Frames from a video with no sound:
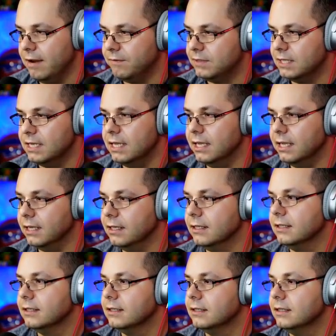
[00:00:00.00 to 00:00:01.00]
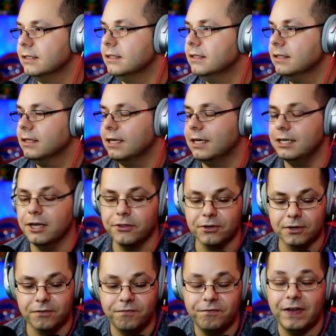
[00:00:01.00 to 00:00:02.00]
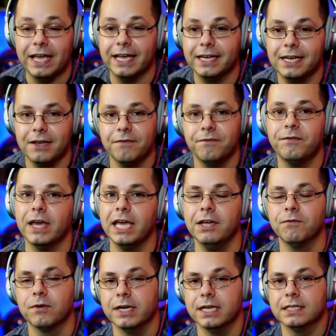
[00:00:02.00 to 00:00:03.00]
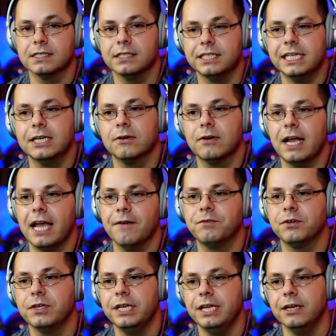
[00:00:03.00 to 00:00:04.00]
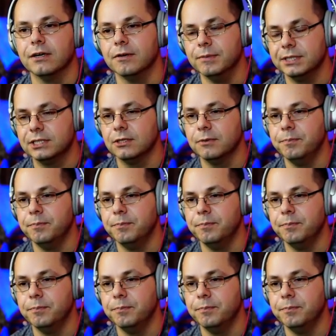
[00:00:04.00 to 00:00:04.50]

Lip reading: today another fan favorite year after year, Mr.